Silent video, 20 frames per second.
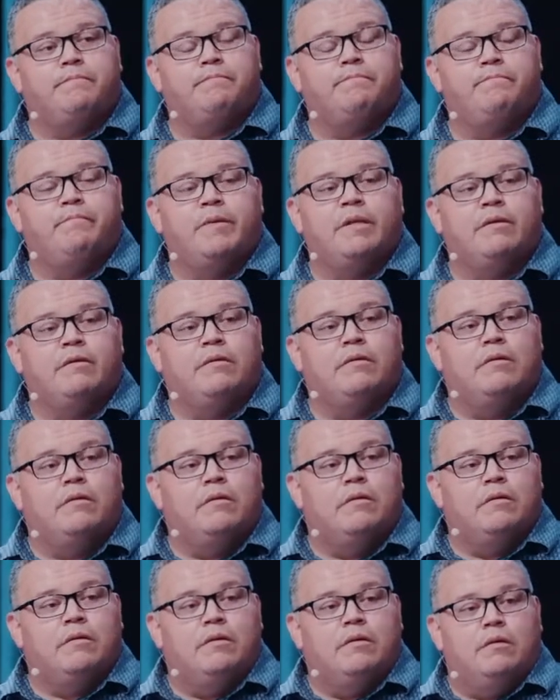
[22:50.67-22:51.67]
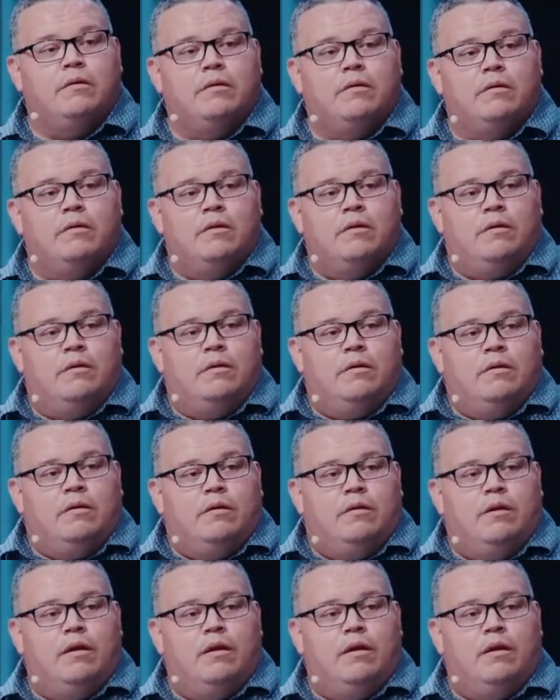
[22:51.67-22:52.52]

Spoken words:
(no one is talking)